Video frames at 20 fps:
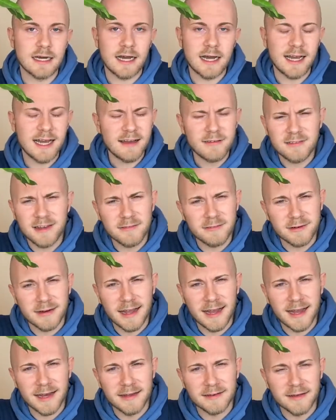I have never
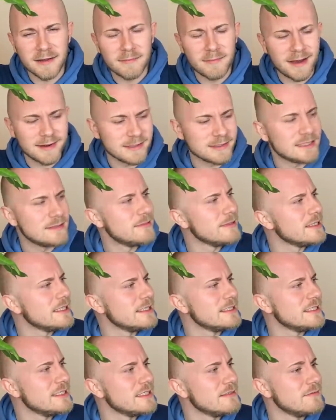had a bad
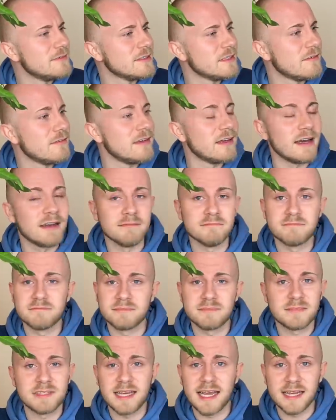experience here in Philadelphia.
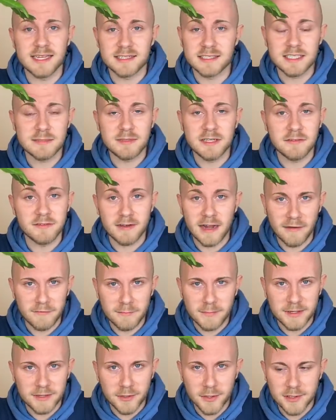I can't speak for
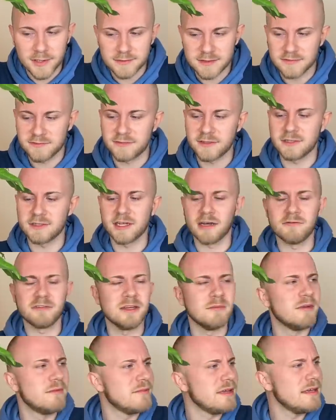everybody who lives in Philadelphia,
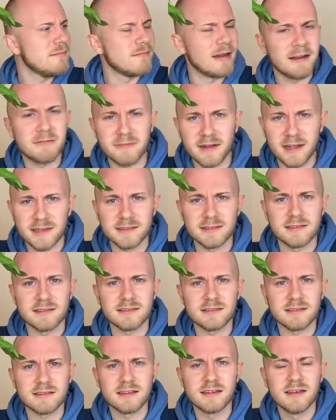but me and my
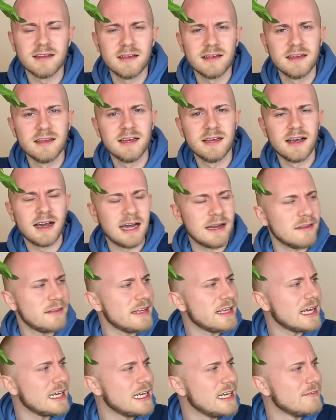friends, I don't
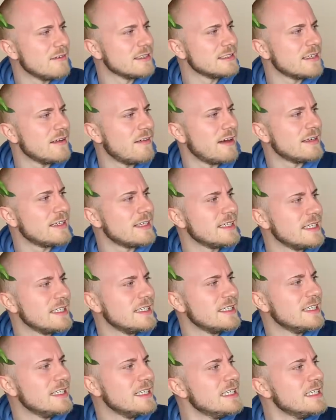think any of us have had any
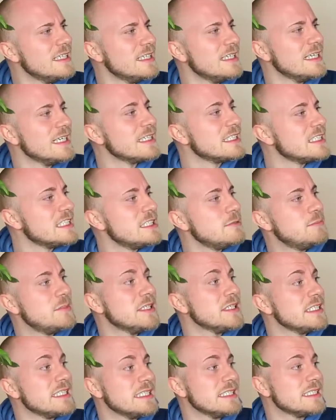
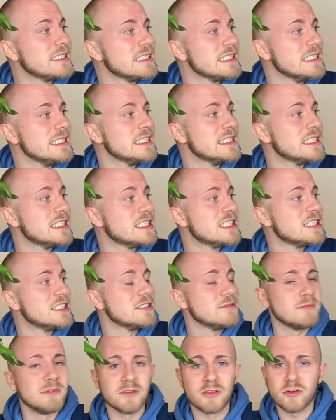experiences
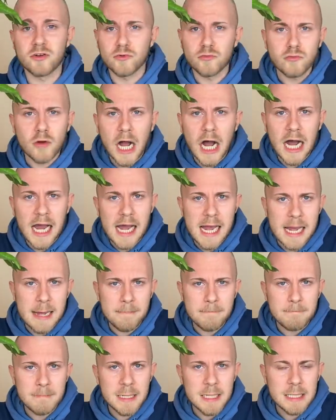with
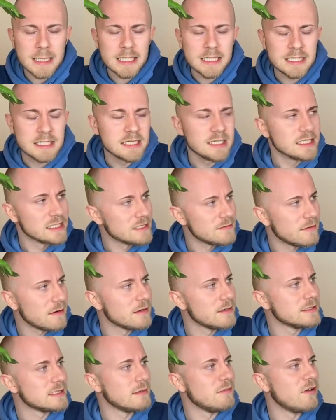crime as far
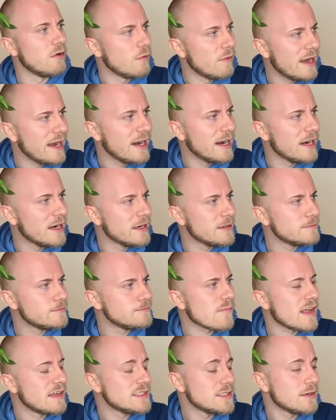as I'm aware,
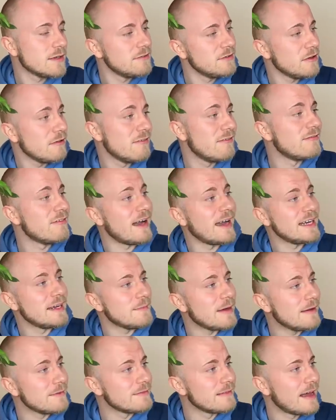so I feel fine
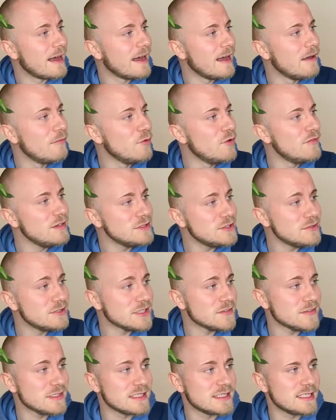about that. Moving to a
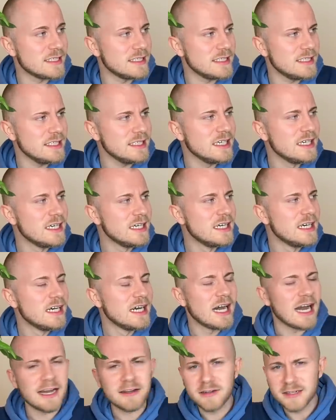different city,
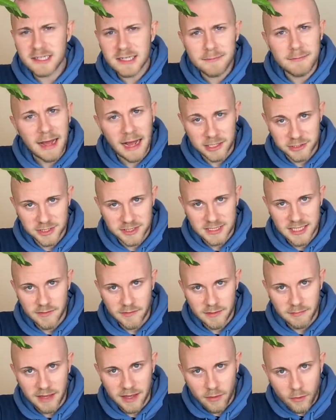I couldn't imagine
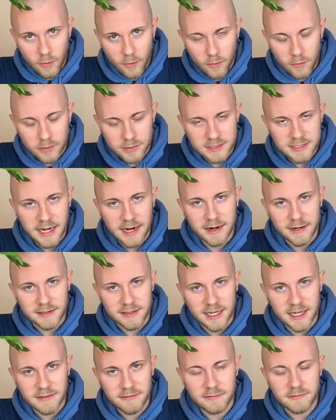living my whole entire
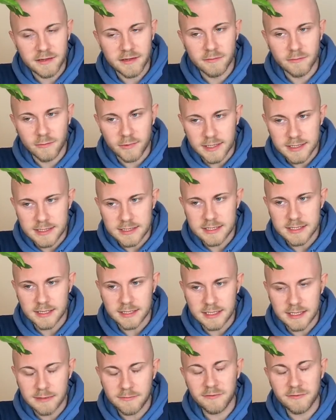life in one city.